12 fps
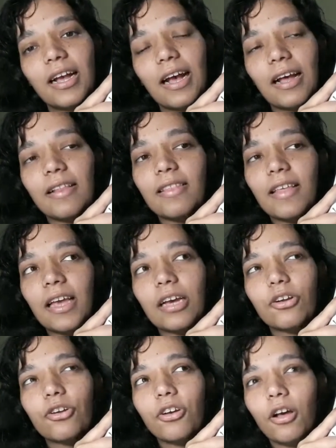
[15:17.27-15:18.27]
and they
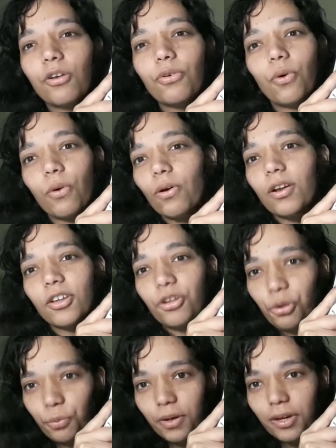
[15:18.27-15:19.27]
are not all
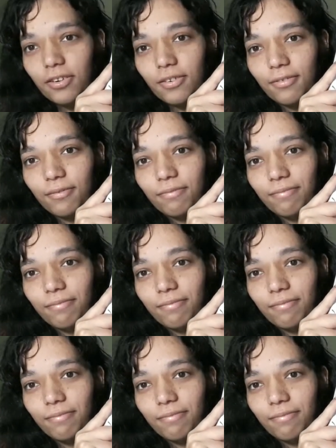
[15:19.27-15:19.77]
human.